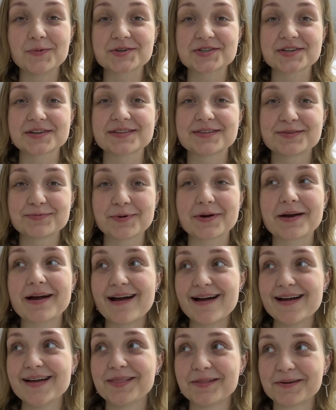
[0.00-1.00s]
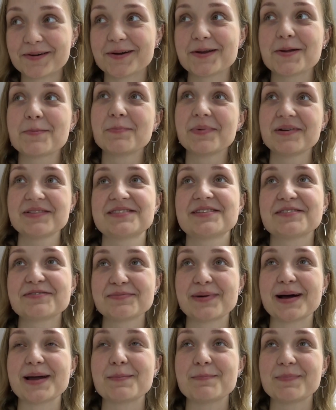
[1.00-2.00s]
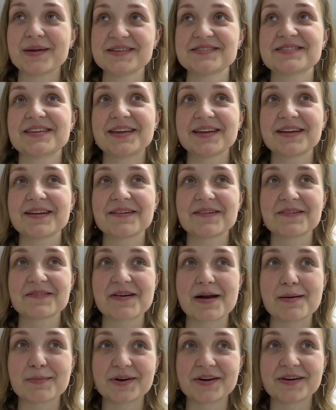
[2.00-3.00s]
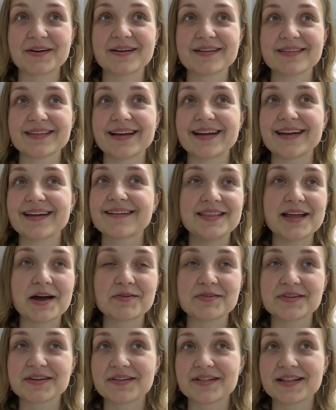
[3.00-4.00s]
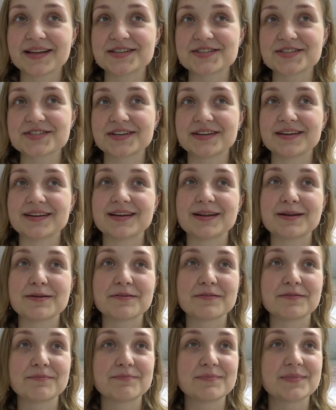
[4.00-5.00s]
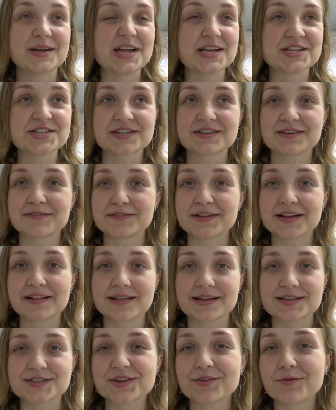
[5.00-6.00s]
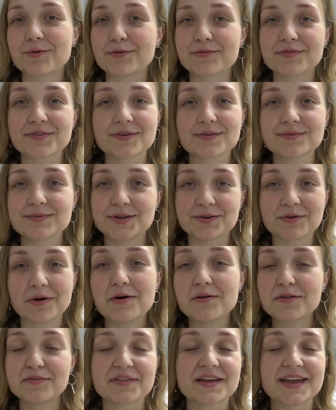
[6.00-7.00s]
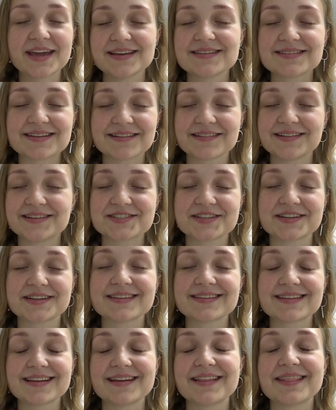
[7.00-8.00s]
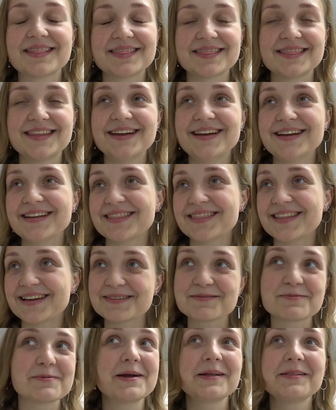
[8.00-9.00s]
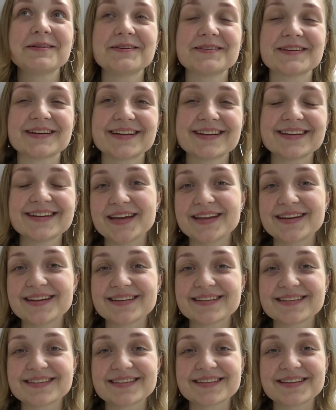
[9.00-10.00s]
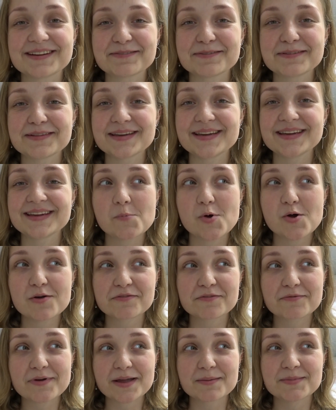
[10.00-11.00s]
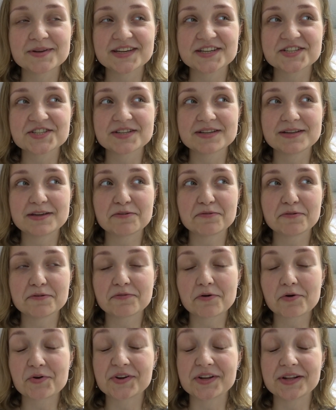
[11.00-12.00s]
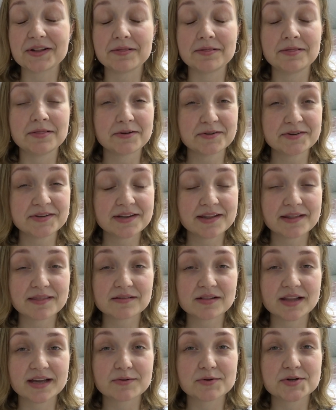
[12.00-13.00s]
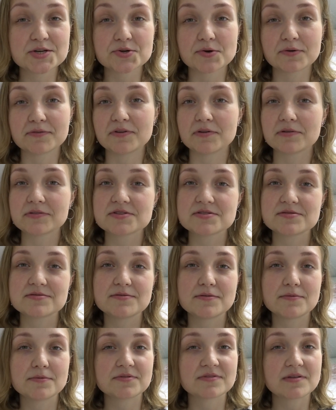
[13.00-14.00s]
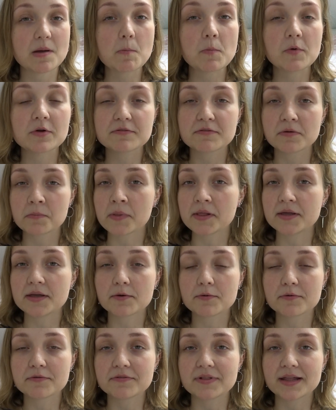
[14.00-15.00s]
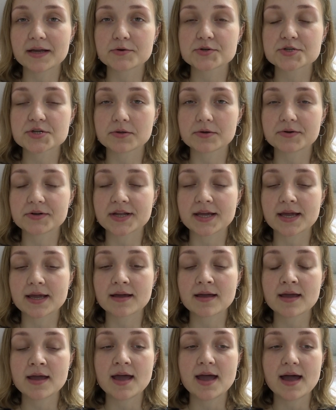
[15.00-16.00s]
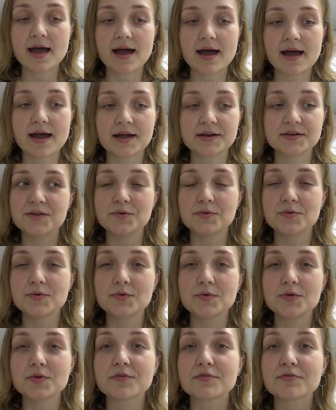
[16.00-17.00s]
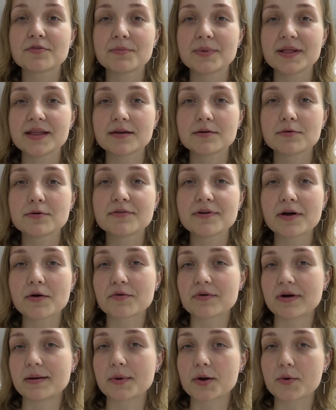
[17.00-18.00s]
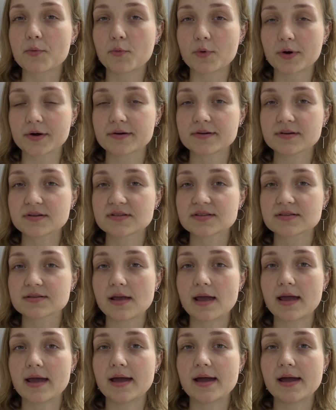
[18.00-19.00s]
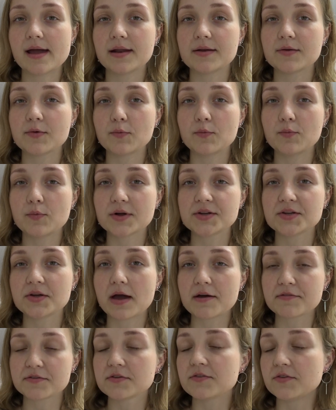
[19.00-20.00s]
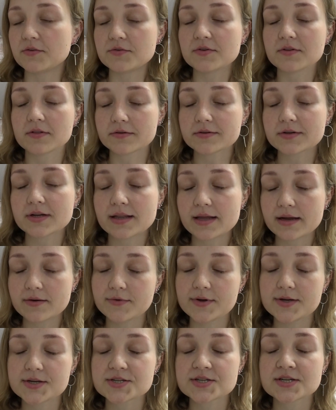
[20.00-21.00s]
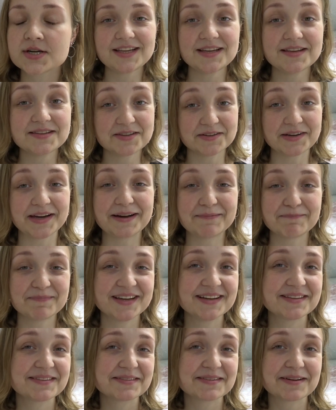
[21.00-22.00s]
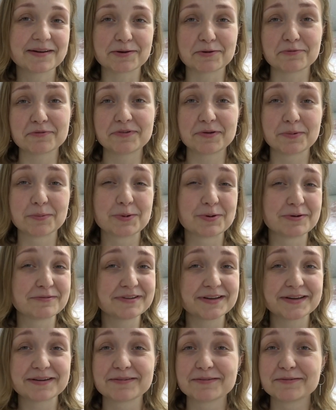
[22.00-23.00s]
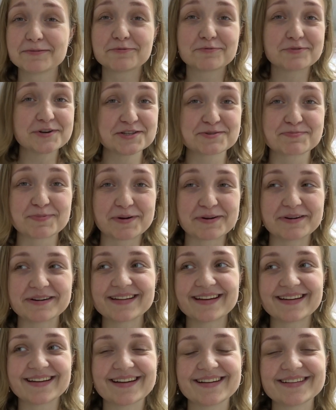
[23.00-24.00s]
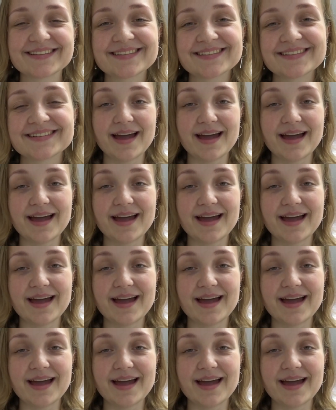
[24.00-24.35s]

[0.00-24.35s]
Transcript: which is where I learned most of my basic grammar, like noun declension, adjective declension, all of the, all of the case declensions. That's where I learned it. It is definitely more of a recommendation if you've already learned another language, or if you're somewhat familiar with language learning and you're familiar with how grammar works and what you have to do to learn a language. So yeah, that's kind of, you're more of like a free spirit, I guess.